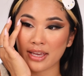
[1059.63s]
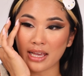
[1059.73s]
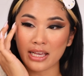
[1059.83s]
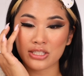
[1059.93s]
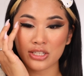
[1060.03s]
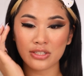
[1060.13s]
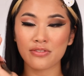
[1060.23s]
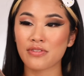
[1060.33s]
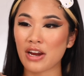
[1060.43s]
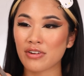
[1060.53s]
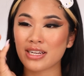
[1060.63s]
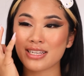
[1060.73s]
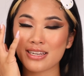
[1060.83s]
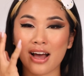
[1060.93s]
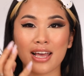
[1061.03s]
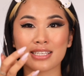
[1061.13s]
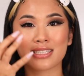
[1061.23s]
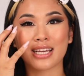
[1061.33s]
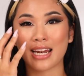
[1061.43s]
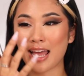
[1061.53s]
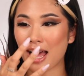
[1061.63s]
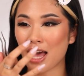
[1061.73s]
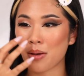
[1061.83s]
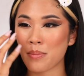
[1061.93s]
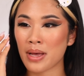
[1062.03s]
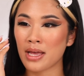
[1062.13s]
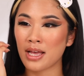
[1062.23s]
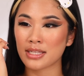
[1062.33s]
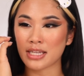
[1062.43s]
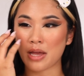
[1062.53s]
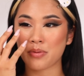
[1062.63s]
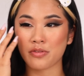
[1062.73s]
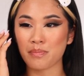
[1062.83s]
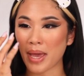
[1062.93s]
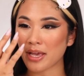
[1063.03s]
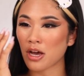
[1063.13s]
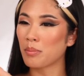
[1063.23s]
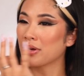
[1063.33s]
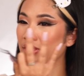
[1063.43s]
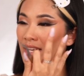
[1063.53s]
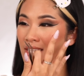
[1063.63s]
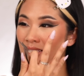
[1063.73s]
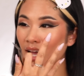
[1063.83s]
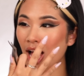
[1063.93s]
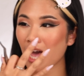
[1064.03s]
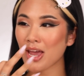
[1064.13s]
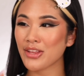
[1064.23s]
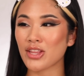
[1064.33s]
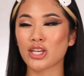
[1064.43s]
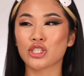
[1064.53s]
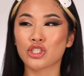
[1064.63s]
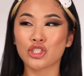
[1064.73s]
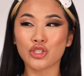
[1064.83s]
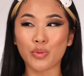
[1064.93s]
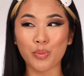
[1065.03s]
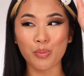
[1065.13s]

it's just a very nice glam type of makeup, but this side, the smokiness,